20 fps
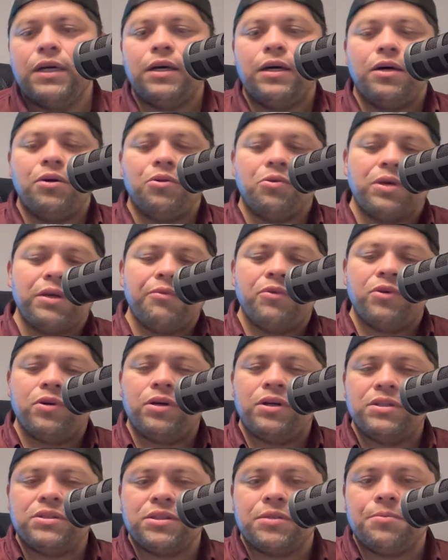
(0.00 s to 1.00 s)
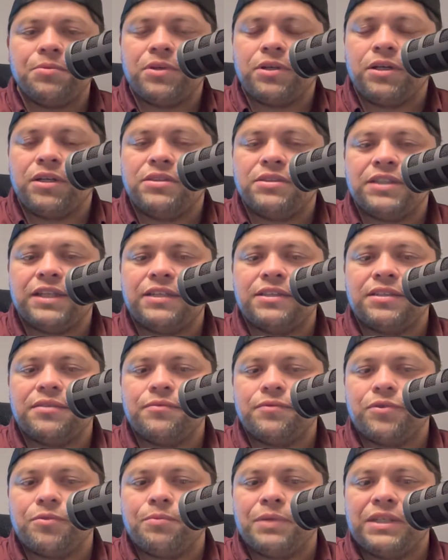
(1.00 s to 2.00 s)
I'll give you all some contact
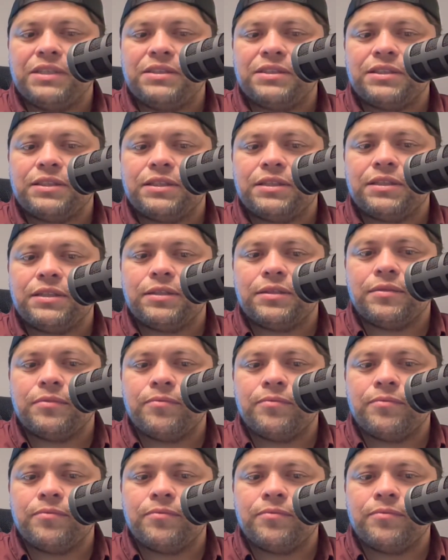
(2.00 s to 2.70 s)
information